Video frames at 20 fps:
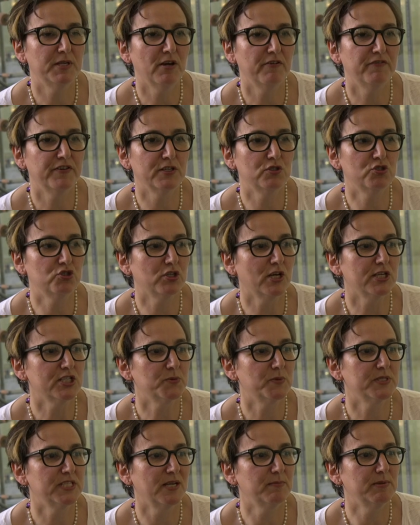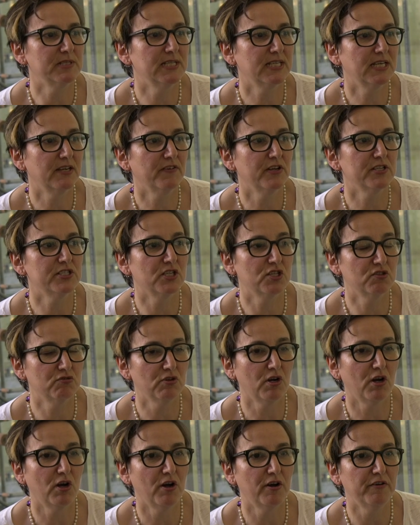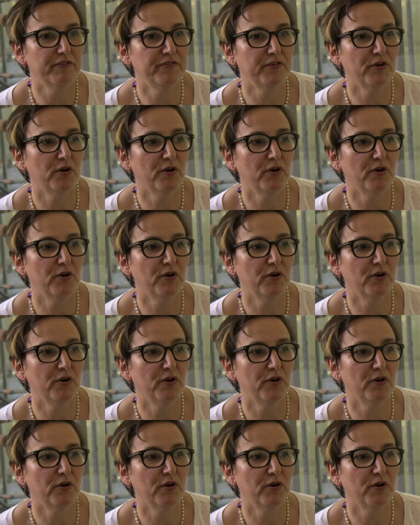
the Nuffield Trust was able to give us a graph